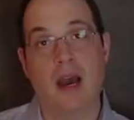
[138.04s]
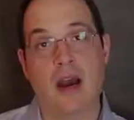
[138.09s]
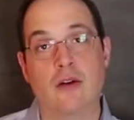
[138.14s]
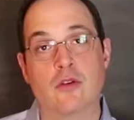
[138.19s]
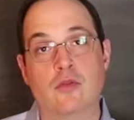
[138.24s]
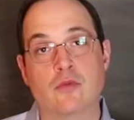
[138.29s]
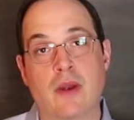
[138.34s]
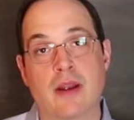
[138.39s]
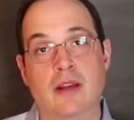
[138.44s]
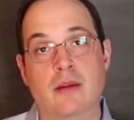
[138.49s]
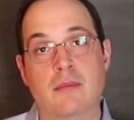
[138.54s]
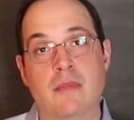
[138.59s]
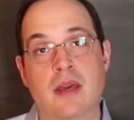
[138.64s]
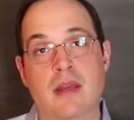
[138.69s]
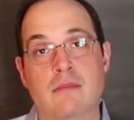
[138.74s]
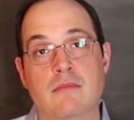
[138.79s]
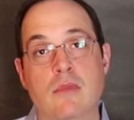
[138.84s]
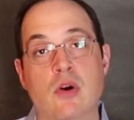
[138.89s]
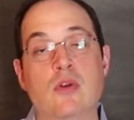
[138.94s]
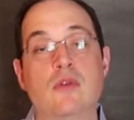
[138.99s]
I would
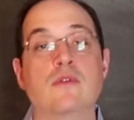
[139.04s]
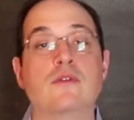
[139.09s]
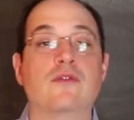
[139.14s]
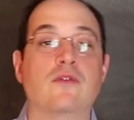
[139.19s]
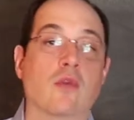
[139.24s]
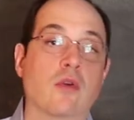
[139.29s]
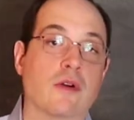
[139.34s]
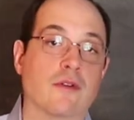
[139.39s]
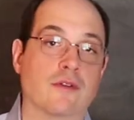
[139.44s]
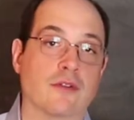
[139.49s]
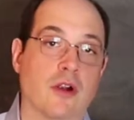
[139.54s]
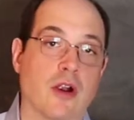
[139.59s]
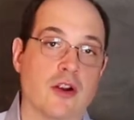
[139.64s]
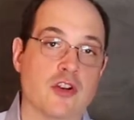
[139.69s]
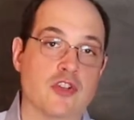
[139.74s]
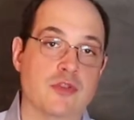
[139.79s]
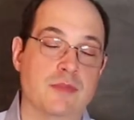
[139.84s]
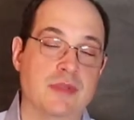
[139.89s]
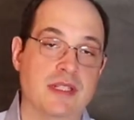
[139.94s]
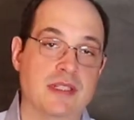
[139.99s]
recommend mode 4 for
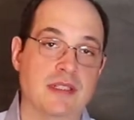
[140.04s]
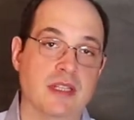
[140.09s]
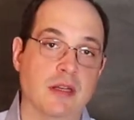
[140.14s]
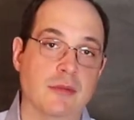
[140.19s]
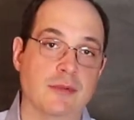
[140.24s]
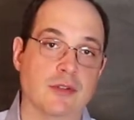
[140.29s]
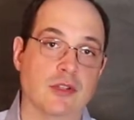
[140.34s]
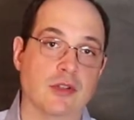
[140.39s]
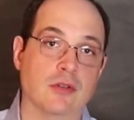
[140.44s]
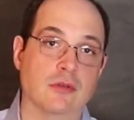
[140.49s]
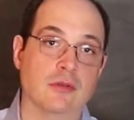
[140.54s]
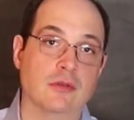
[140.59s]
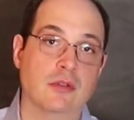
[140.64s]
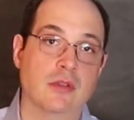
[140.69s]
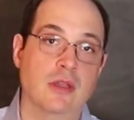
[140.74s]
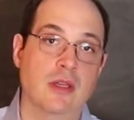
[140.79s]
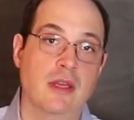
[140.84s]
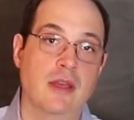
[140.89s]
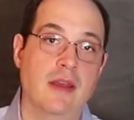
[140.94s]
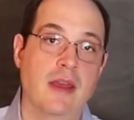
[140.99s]
RGBW,
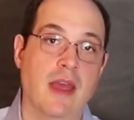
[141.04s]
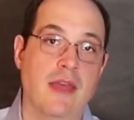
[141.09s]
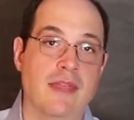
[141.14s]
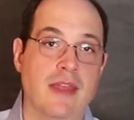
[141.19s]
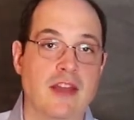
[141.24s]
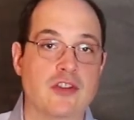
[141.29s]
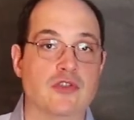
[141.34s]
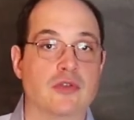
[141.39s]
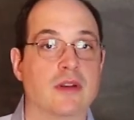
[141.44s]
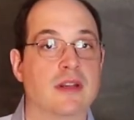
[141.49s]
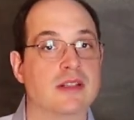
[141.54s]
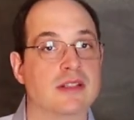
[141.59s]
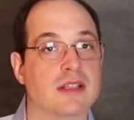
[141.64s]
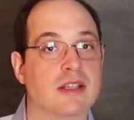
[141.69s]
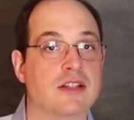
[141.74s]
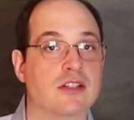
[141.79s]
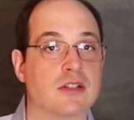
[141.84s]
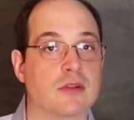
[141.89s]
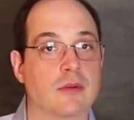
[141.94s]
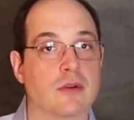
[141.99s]
and that
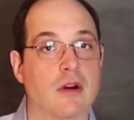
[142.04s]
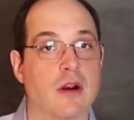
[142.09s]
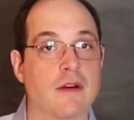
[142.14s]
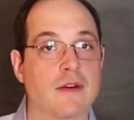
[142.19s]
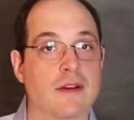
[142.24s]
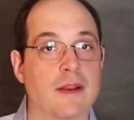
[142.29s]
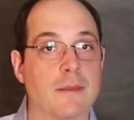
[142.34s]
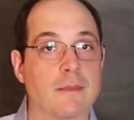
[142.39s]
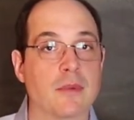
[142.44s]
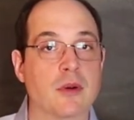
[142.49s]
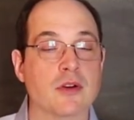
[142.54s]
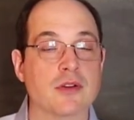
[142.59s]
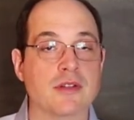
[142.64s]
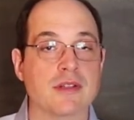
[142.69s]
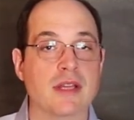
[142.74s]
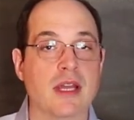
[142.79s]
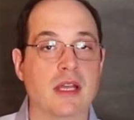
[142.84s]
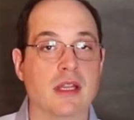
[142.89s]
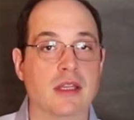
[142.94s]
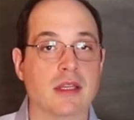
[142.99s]
translates to an RDM
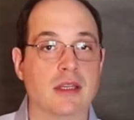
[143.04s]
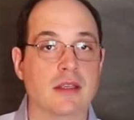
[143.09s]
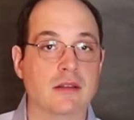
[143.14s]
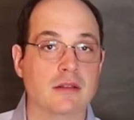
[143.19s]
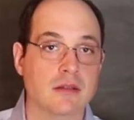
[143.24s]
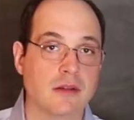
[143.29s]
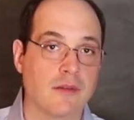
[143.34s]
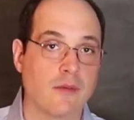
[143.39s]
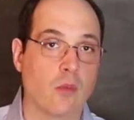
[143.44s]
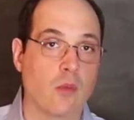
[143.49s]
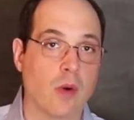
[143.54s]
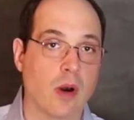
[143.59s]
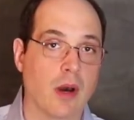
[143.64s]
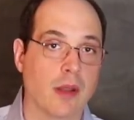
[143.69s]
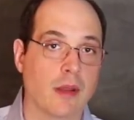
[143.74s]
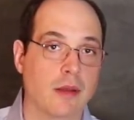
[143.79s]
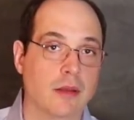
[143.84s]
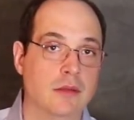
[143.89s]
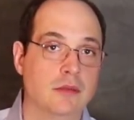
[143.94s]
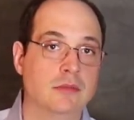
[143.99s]
personality of 1.